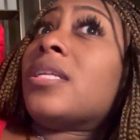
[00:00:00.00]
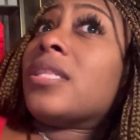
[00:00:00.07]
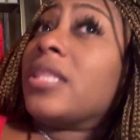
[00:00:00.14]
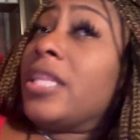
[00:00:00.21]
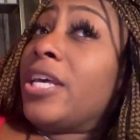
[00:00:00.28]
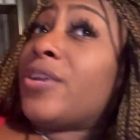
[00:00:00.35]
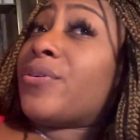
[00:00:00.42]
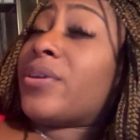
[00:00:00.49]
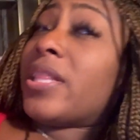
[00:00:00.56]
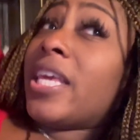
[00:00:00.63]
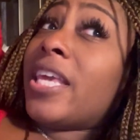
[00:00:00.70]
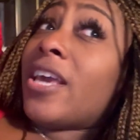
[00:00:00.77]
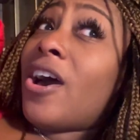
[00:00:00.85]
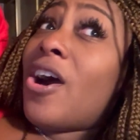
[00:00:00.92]

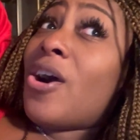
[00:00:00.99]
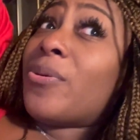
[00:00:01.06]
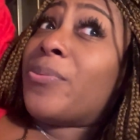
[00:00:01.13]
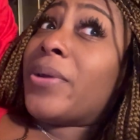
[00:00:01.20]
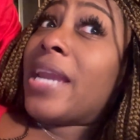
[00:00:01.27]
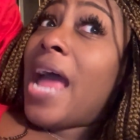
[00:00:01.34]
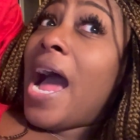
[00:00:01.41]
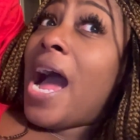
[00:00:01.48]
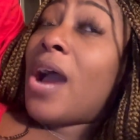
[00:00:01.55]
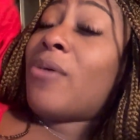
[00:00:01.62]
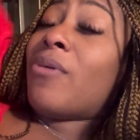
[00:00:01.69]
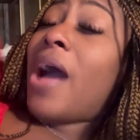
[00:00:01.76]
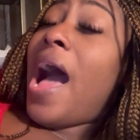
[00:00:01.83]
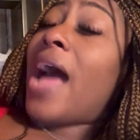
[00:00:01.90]
literally, y'all, when
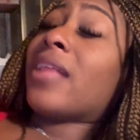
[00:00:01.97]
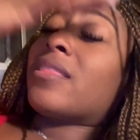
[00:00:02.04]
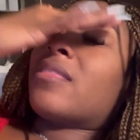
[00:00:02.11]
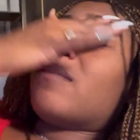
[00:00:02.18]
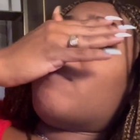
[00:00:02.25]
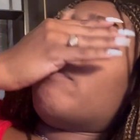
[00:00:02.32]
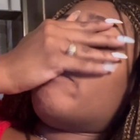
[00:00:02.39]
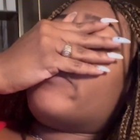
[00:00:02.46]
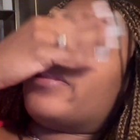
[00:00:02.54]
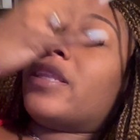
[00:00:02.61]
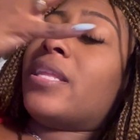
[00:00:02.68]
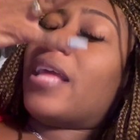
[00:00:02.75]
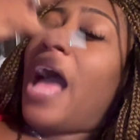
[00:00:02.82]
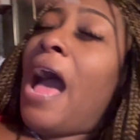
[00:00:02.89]

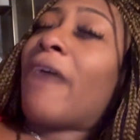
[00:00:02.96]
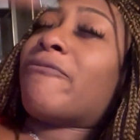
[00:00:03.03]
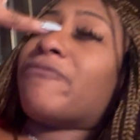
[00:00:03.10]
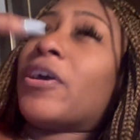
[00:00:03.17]
I